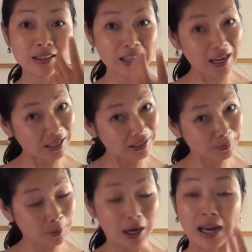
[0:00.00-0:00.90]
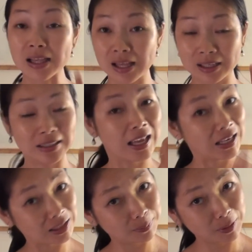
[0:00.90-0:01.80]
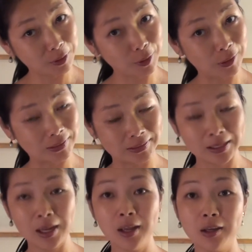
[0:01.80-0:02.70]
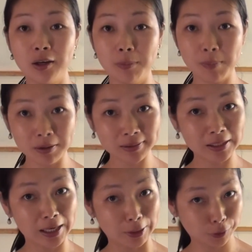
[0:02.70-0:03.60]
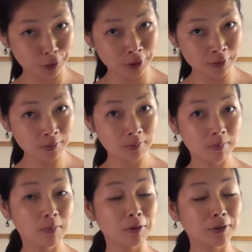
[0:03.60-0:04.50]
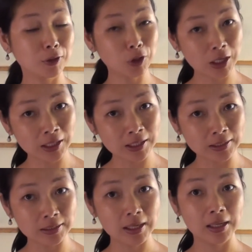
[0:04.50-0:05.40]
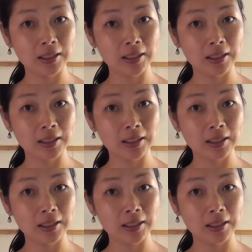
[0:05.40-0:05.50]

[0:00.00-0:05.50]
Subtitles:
I think that is because most Chinese